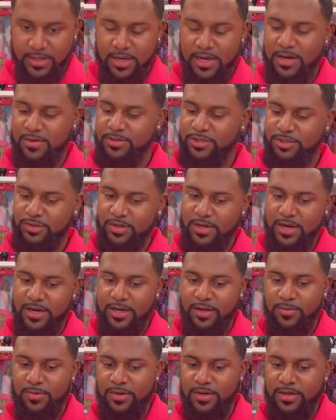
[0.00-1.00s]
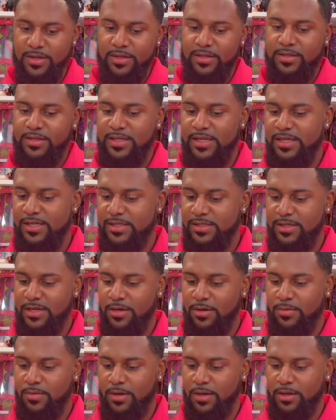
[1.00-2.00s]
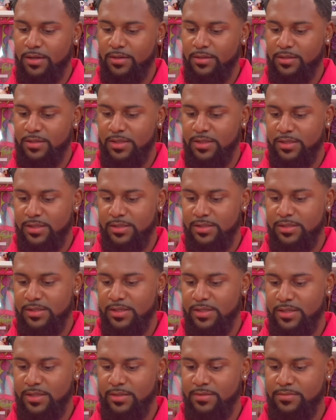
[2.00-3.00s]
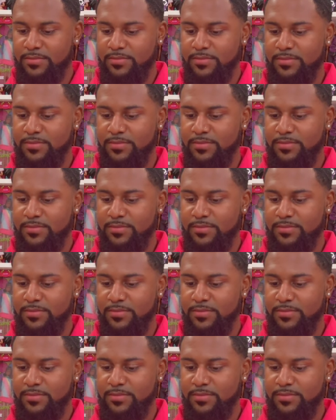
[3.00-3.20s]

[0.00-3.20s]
I wasn't sure how they would. These don't work because they're